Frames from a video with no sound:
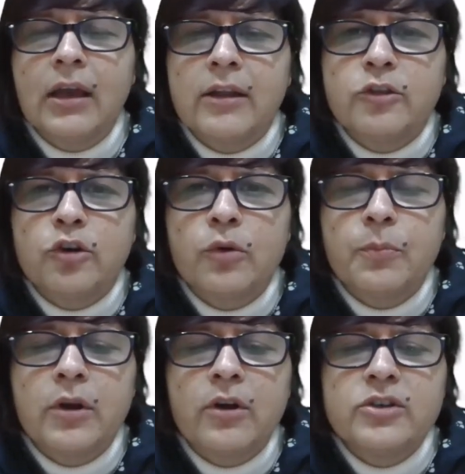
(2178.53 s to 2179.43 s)

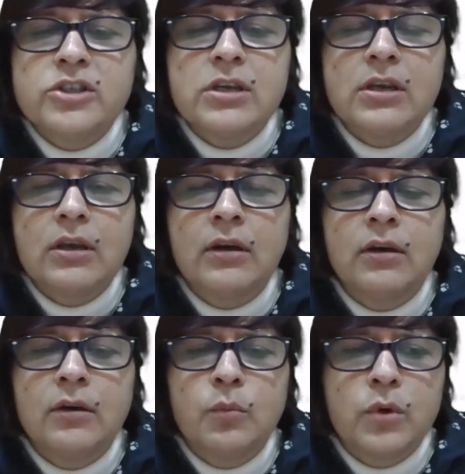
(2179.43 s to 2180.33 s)
anthropology
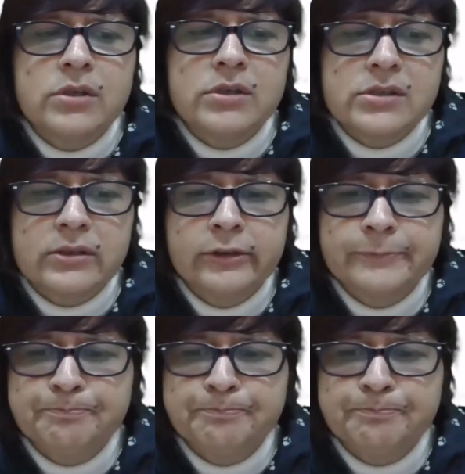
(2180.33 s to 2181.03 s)
was